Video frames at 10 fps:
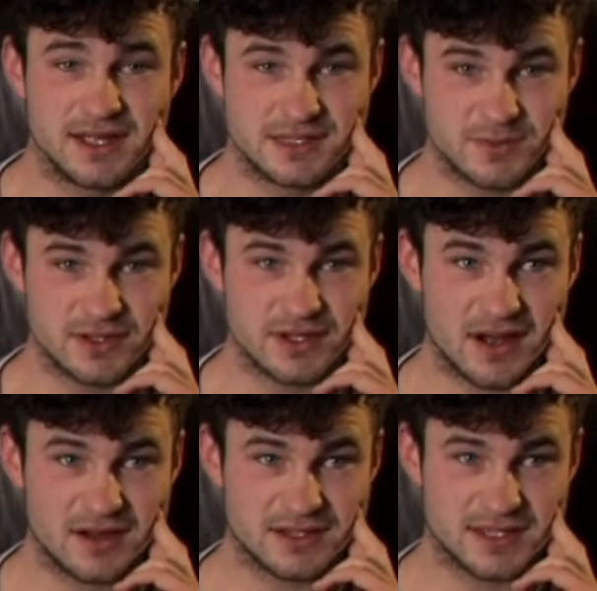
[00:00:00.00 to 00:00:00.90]
His mother
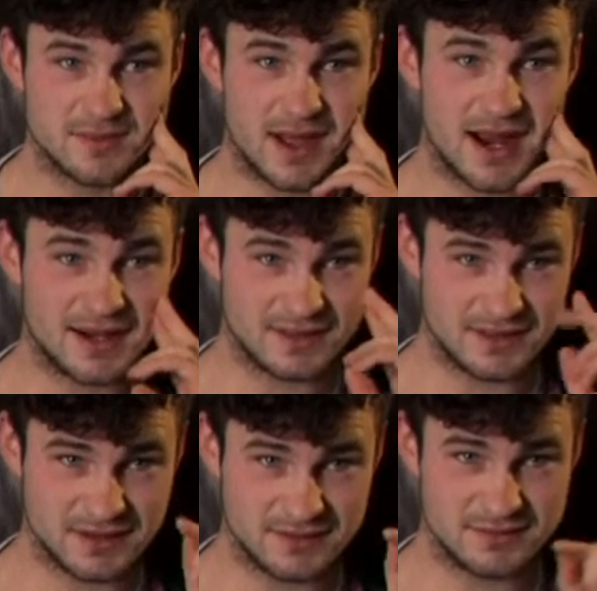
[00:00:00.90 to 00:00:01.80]
called him
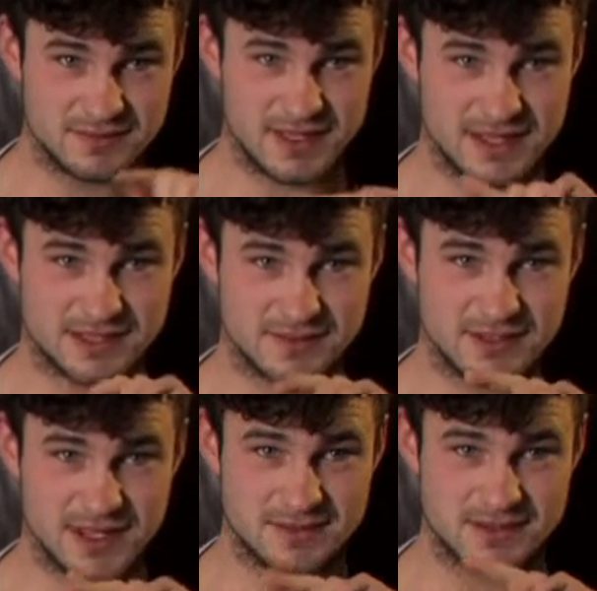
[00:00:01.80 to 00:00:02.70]
Arthur, the
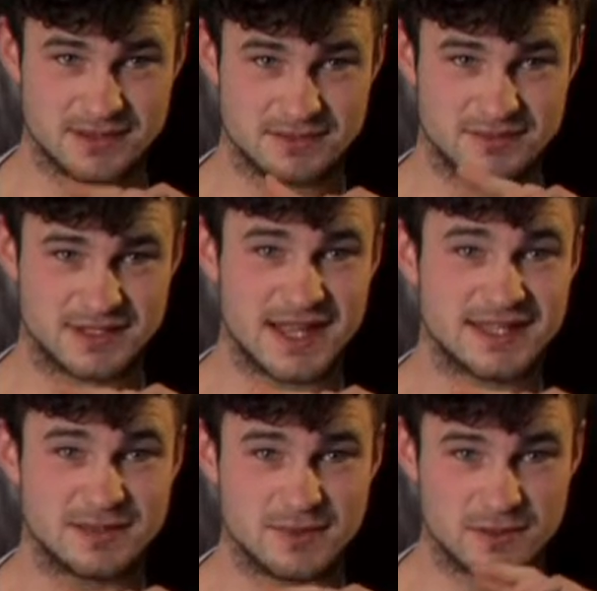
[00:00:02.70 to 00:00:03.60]
sometimes
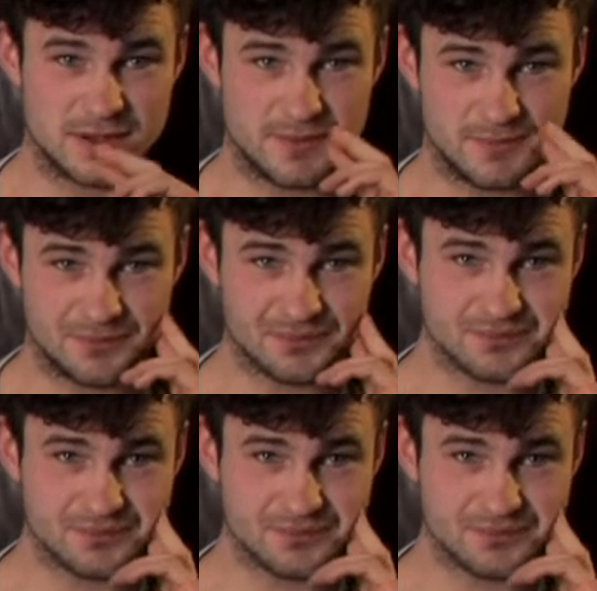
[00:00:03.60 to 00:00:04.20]
sensible one.